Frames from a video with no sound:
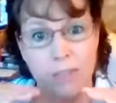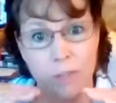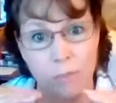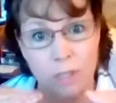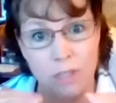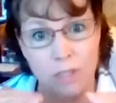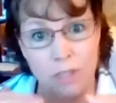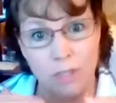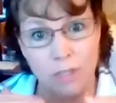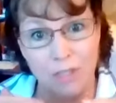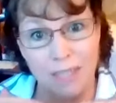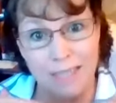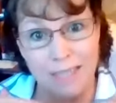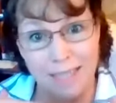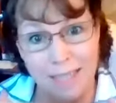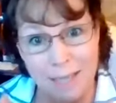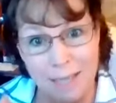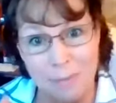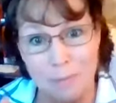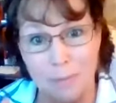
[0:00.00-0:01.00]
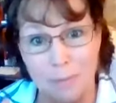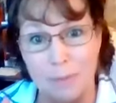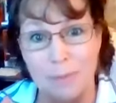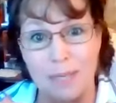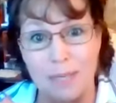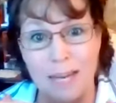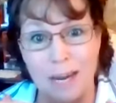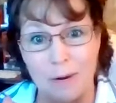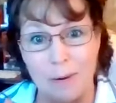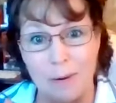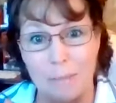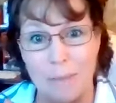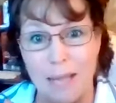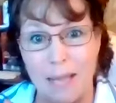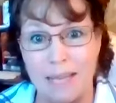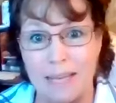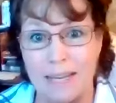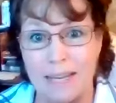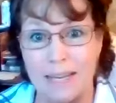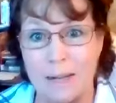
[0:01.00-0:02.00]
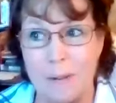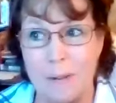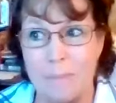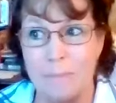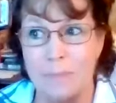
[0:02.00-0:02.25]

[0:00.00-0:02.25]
original Hebrew and Aramaic